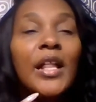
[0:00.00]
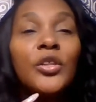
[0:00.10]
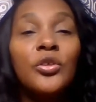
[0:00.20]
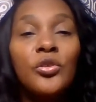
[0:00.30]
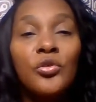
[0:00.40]

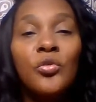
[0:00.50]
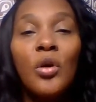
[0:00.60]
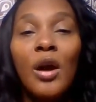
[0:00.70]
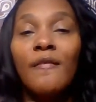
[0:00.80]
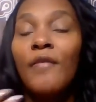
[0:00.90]
you
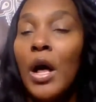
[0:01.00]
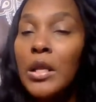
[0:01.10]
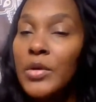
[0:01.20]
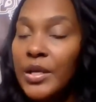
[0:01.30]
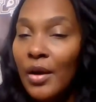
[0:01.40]
are
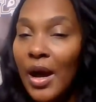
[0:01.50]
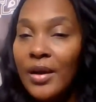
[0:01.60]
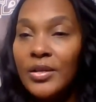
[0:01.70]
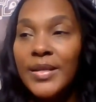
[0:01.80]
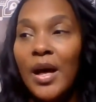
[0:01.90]
following your
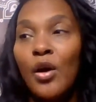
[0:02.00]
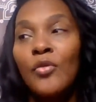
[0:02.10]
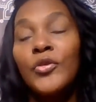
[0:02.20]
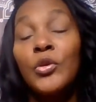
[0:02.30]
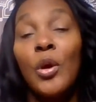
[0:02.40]
higher
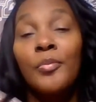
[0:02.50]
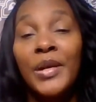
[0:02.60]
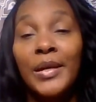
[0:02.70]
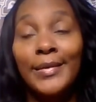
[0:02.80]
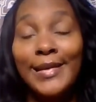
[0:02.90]
self, you are
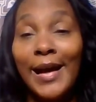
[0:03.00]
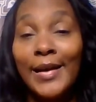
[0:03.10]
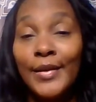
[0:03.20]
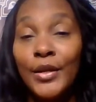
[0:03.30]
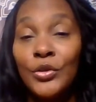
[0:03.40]
being
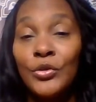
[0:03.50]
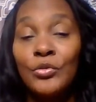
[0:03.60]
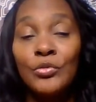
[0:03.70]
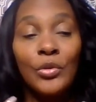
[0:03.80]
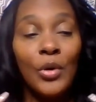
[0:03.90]
guided, you,